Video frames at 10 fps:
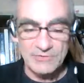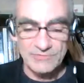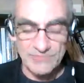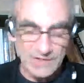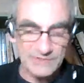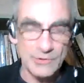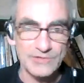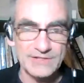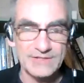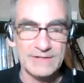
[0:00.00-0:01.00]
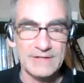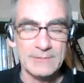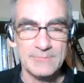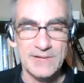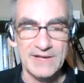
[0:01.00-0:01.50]
railroaded
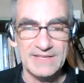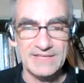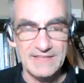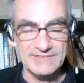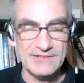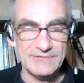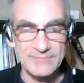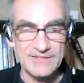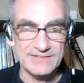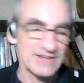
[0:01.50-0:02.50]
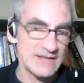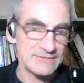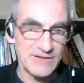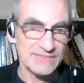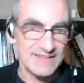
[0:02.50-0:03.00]
by ESFPs that have
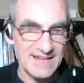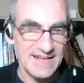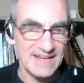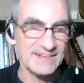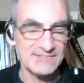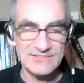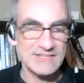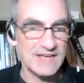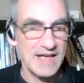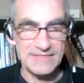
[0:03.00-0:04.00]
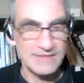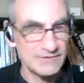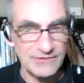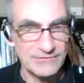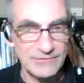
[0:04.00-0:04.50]
got that high SE and they're
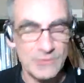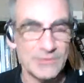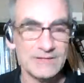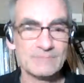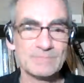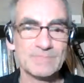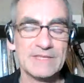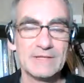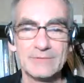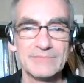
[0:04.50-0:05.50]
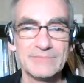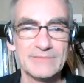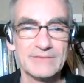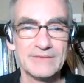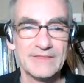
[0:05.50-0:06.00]
just going, you know,
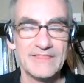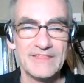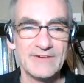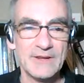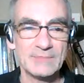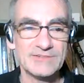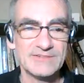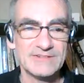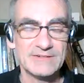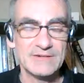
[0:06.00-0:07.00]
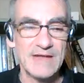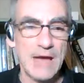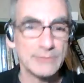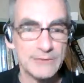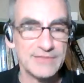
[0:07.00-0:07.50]
they're able to
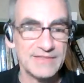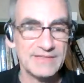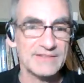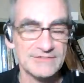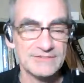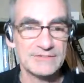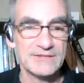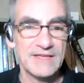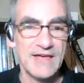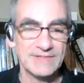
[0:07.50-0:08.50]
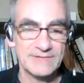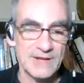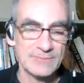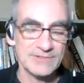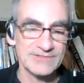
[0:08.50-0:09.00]
outthink us and they're
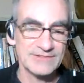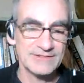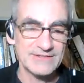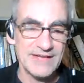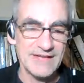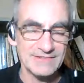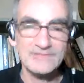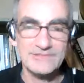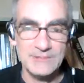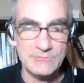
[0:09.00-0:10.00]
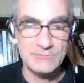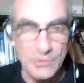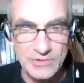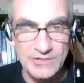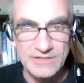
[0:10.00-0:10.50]
able to kind of
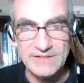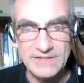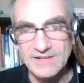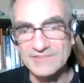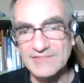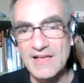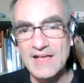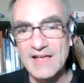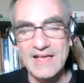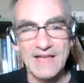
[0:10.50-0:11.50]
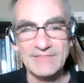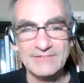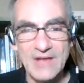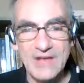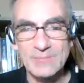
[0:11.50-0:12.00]
steamroller us. And
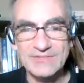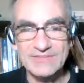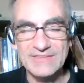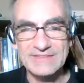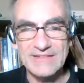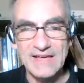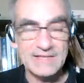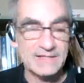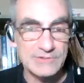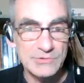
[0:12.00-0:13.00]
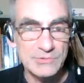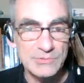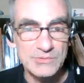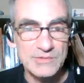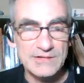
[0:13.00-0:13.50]
there's not much that I can
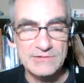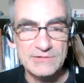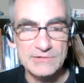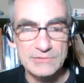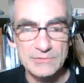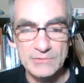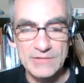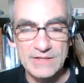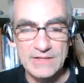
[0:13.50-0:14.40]
do to